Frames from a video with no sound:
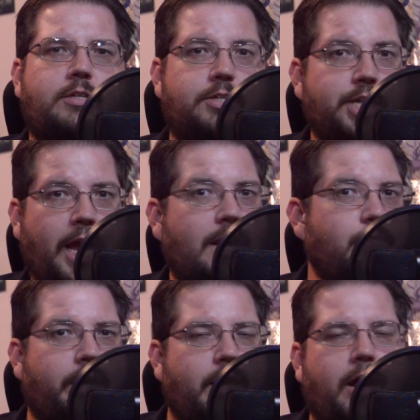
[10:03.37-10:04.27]

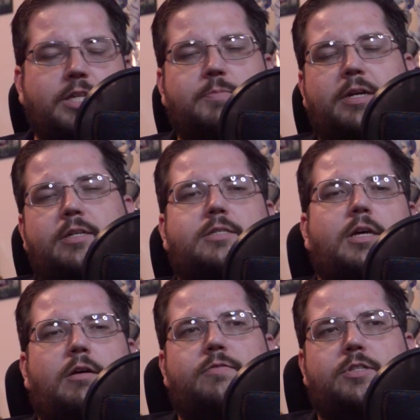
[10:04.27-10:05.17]
entertained by that aspect
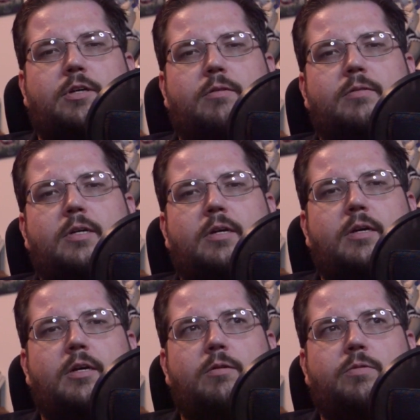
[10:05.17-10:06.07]
itself. So
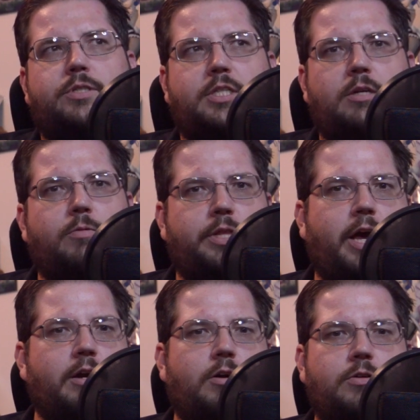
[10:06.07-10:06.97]
we'll see where
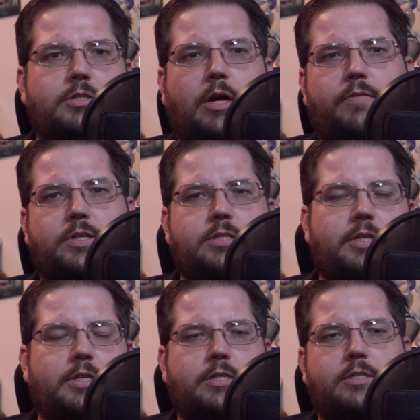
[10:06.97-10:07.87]
that goes.
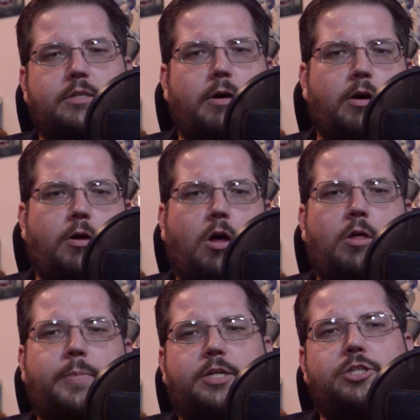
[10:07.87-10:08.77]
Obviously, this is a, a,
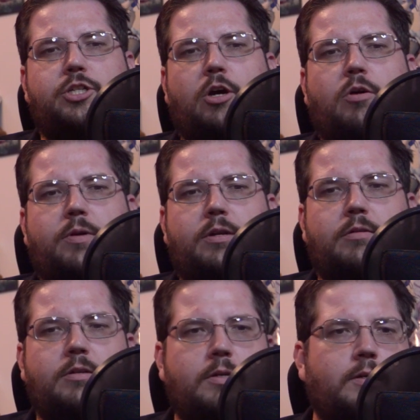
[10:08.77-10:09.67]
all a big show,
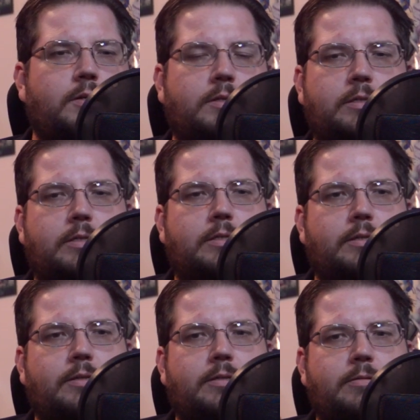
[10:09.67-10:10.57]
and
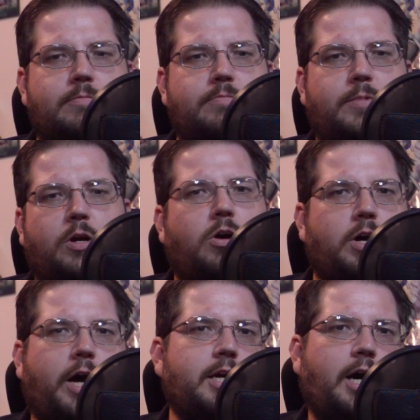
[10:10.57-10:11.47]
they're all
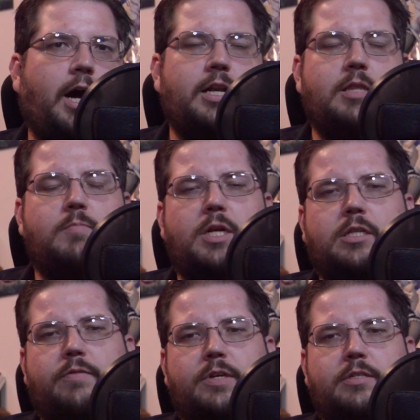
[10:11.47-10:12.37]
kind of caught in the
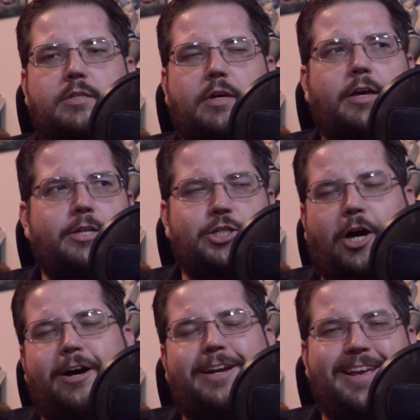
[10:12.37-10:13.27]
middle of it. Uh,
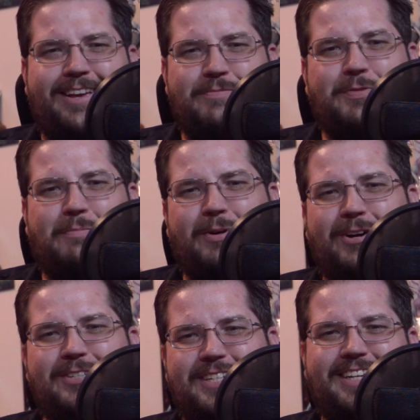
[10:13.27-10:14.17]
John
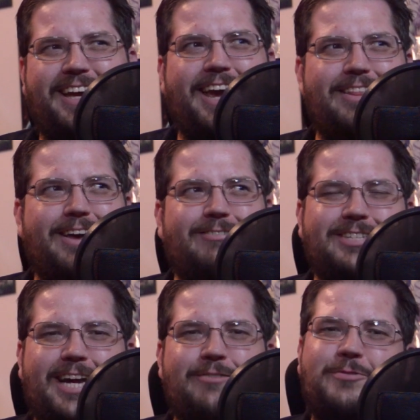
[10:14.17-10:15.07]
proposed to Kate. That
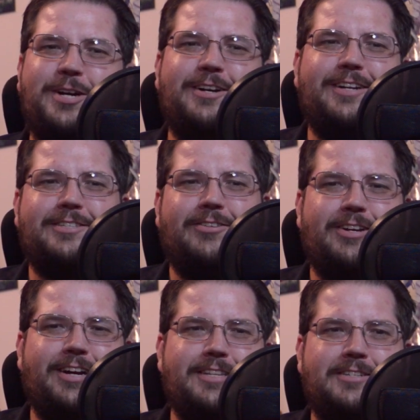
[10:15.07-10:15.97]
was kind of weird. So
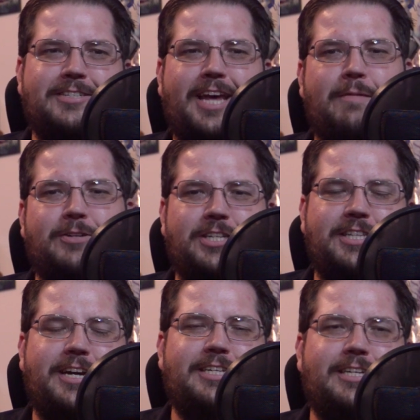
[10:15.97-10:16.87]
there it gets, they're
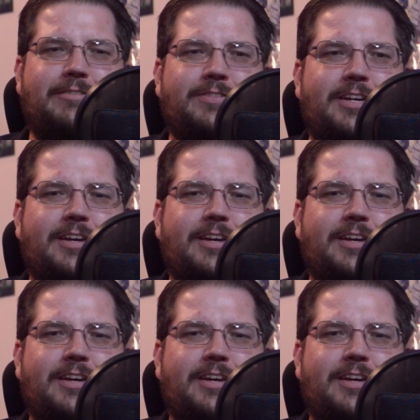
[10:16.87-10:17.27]
establishing the idea of